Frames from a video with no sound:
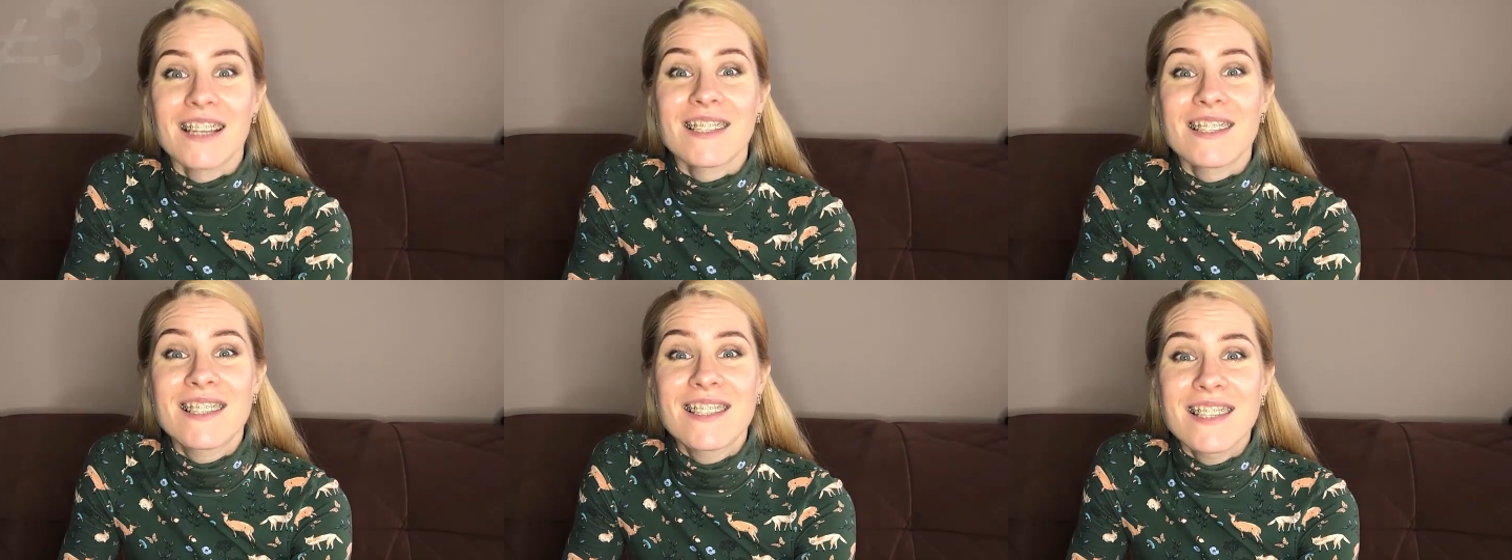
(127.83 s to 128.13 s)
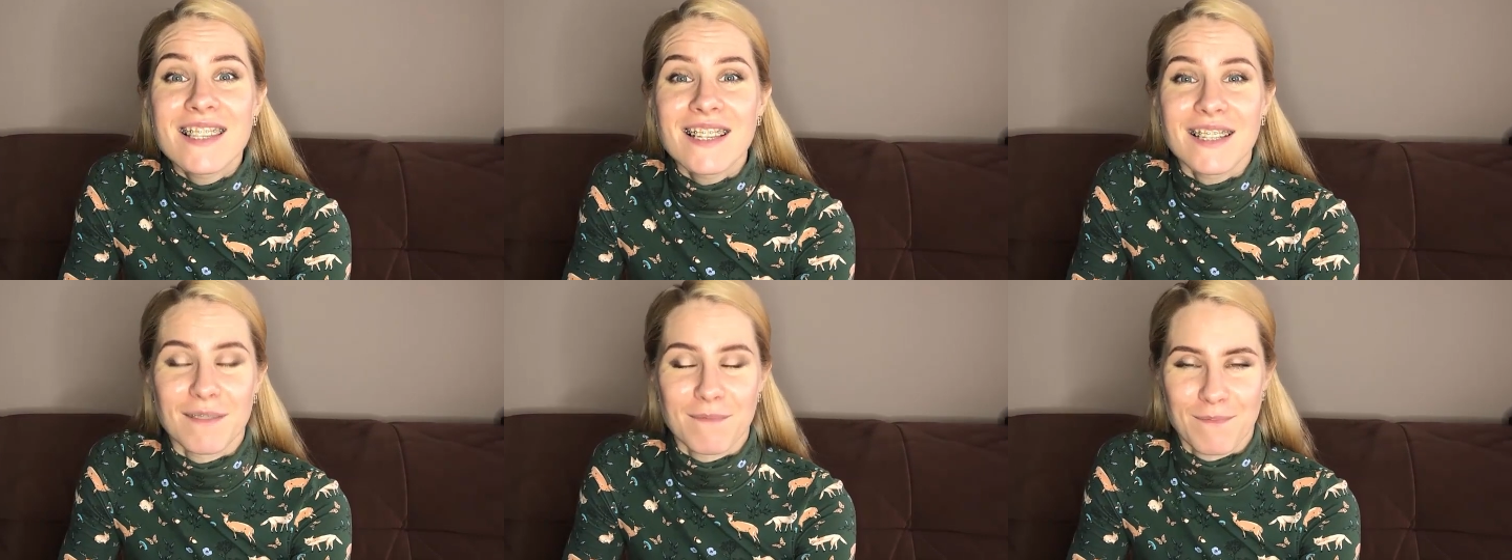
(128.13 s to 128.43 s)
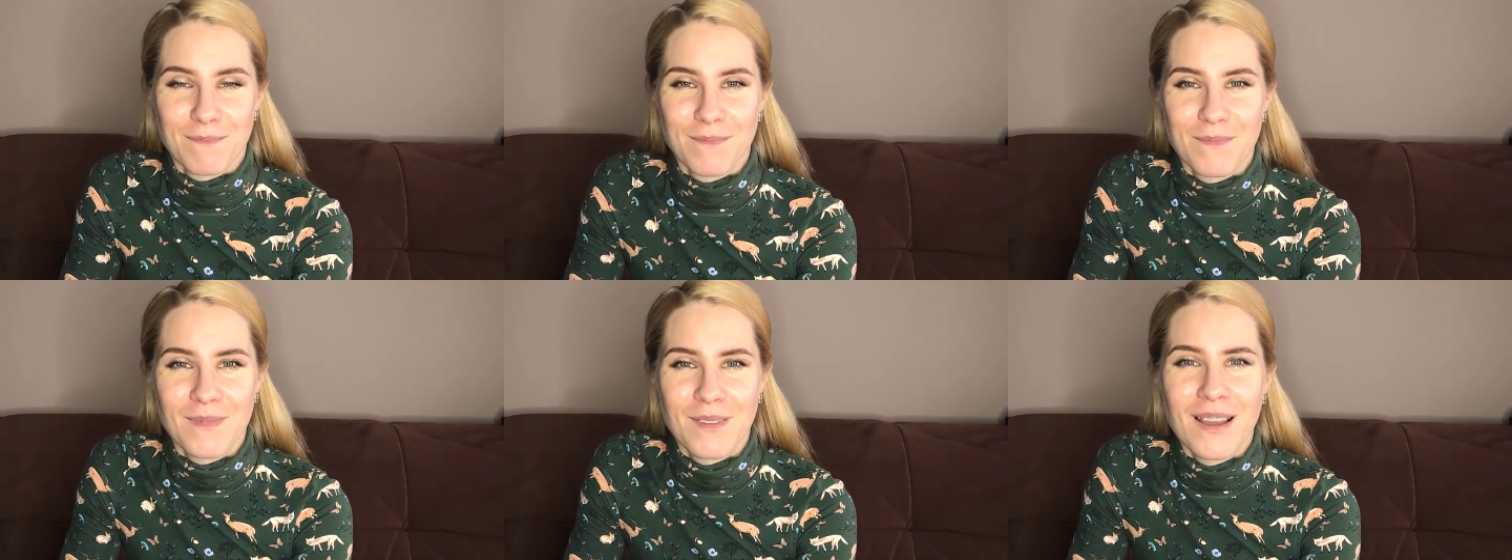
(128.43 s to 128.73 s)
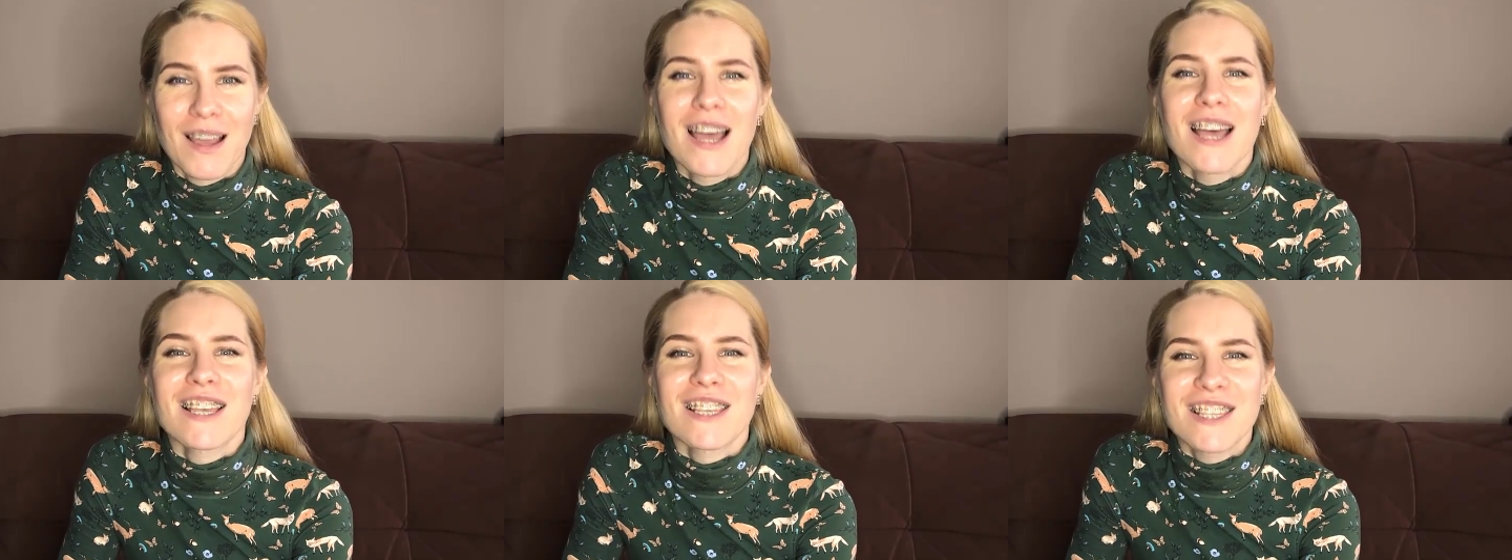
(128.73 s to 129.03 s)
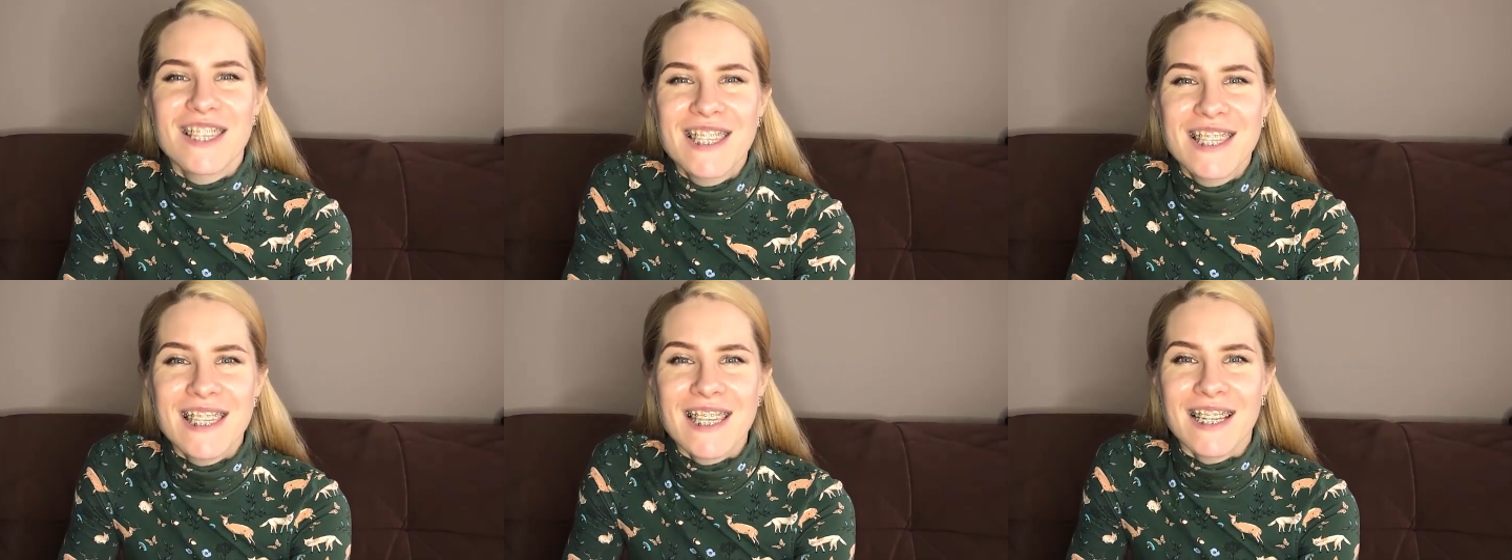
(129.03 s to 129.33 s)
z,
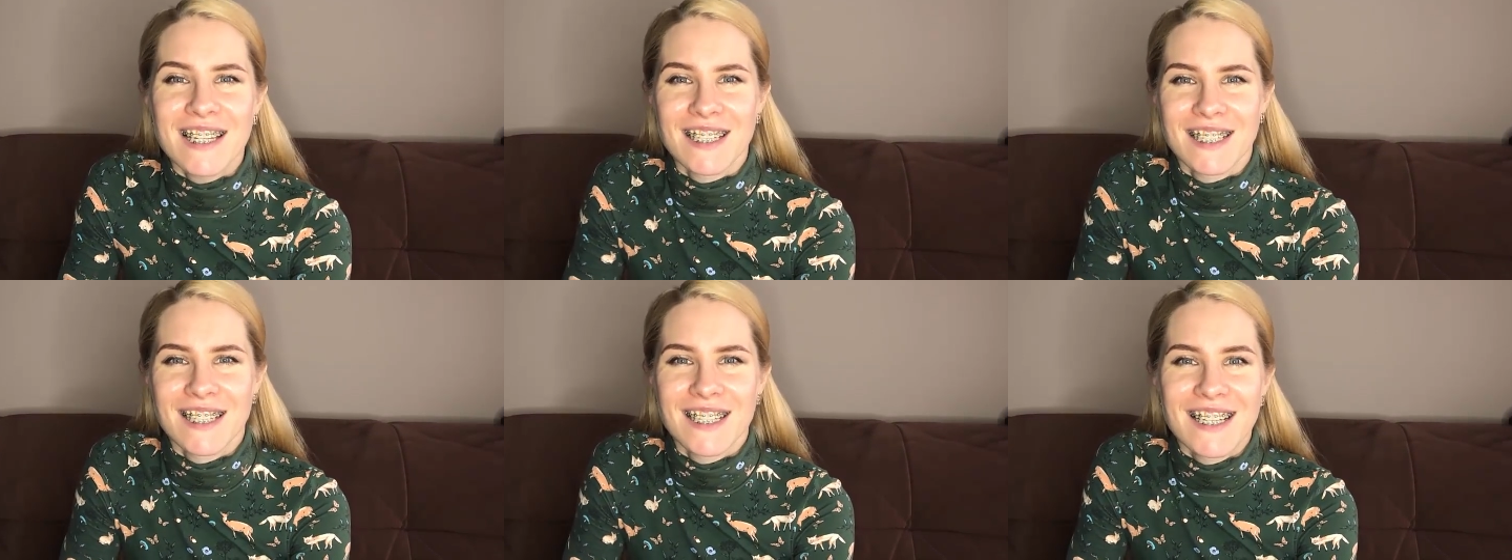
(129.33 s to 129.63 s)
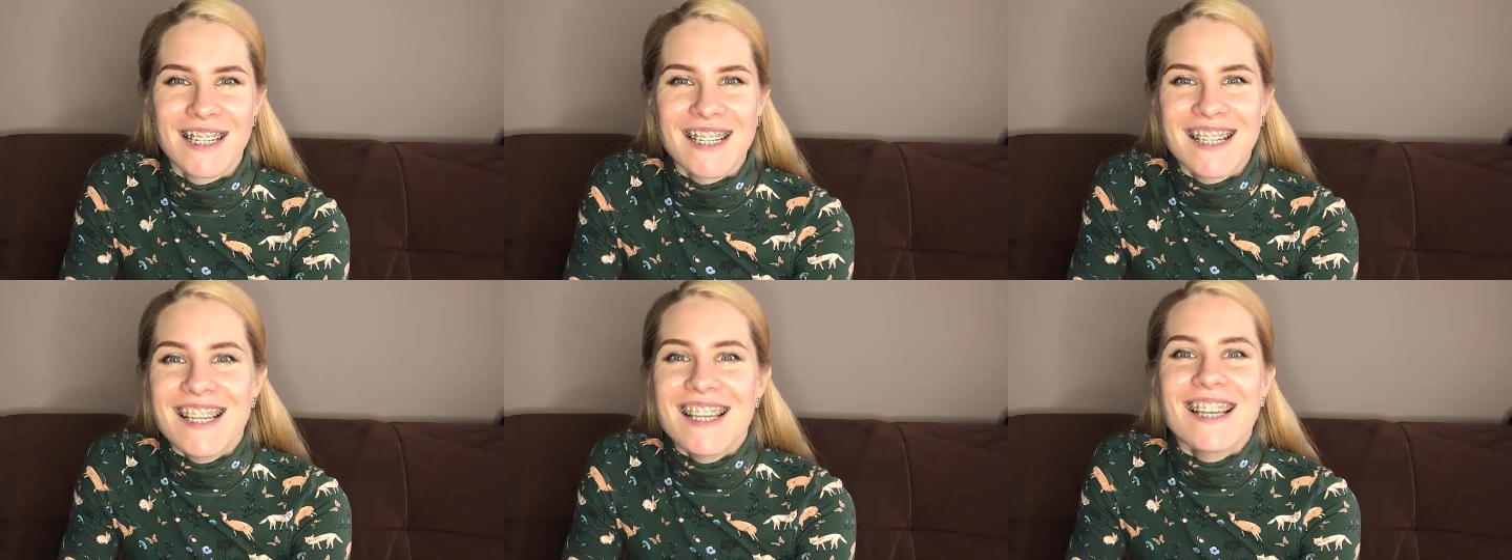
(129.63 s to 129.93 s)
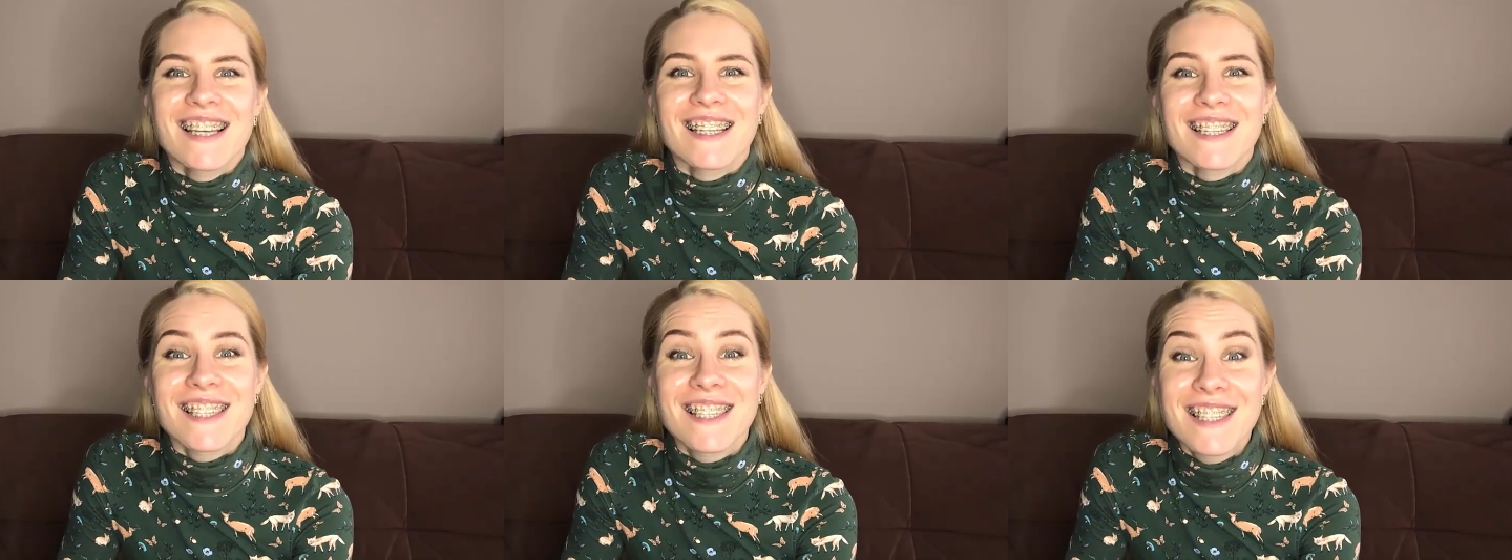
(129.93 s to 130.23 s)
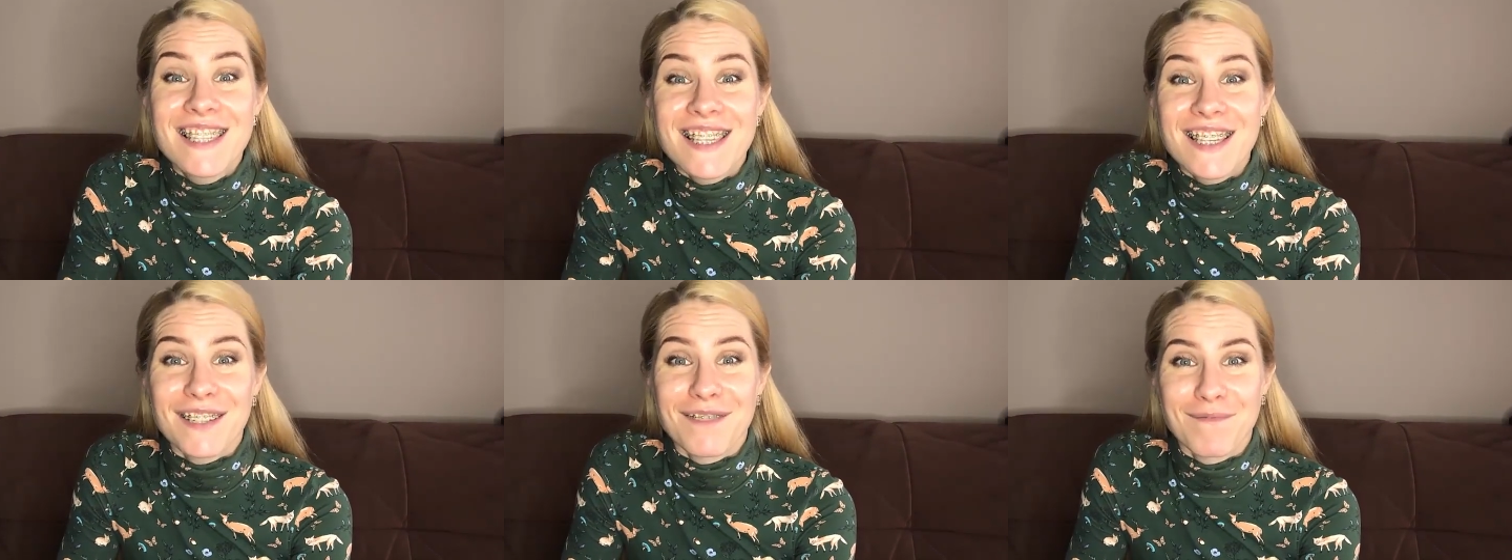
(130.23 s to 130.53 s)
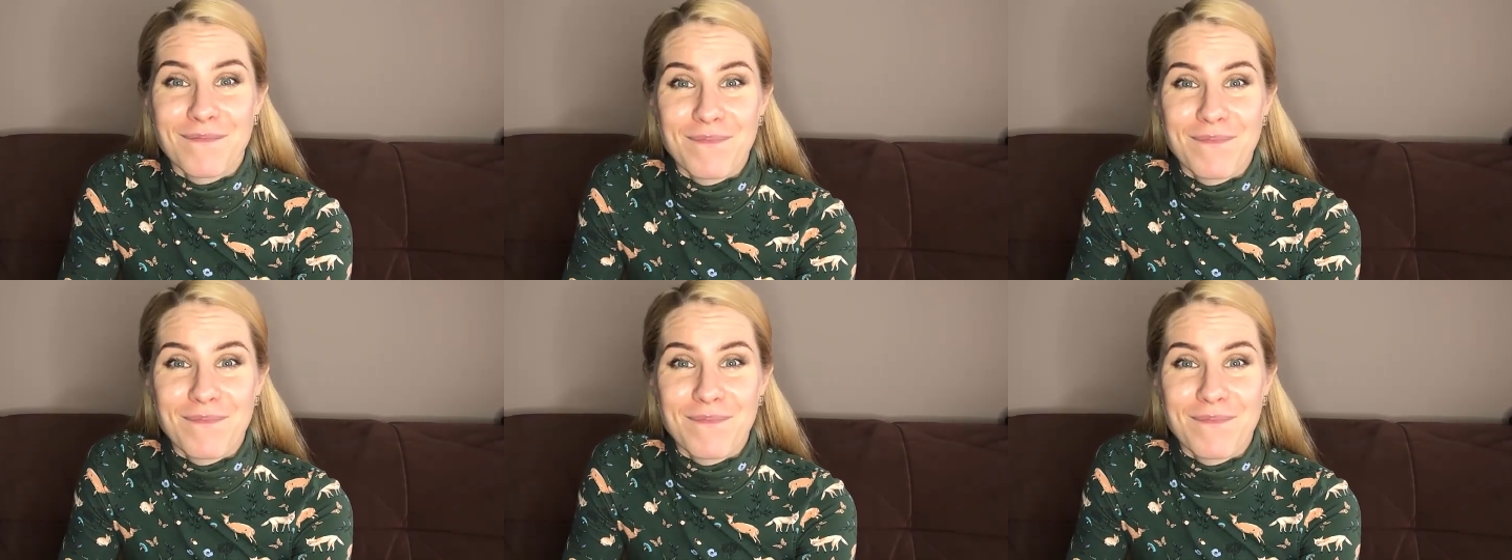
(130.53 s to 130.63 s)
z, z.